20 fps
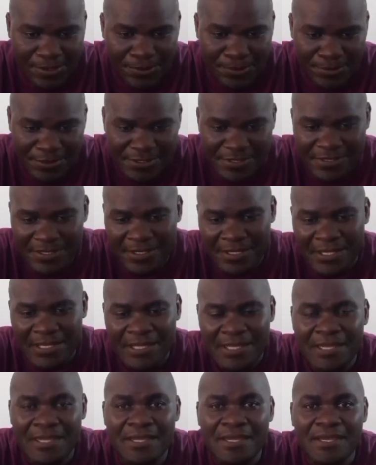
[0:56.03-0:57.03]
codes
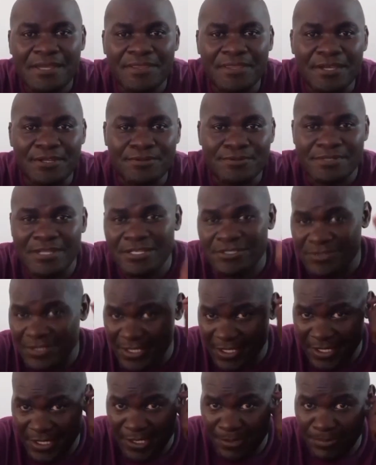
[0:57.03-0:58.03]
that would
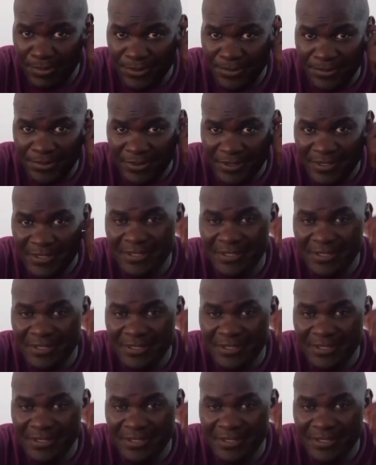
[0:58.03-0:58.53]
actually help you